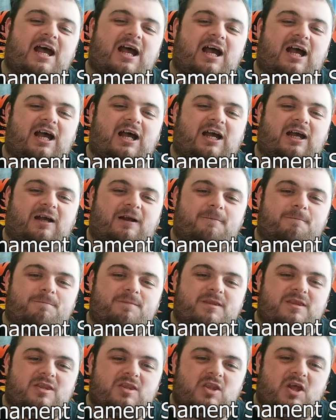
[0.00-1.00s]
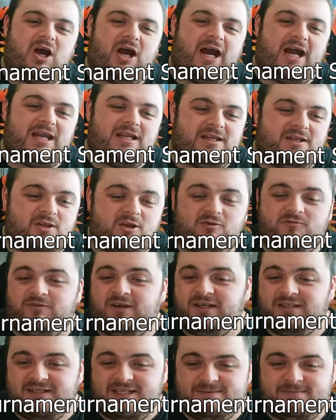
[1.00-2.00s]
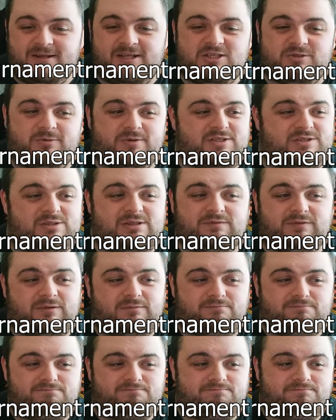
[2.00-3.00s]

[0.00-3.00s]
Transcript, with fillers: I did not rate this match whatsoever.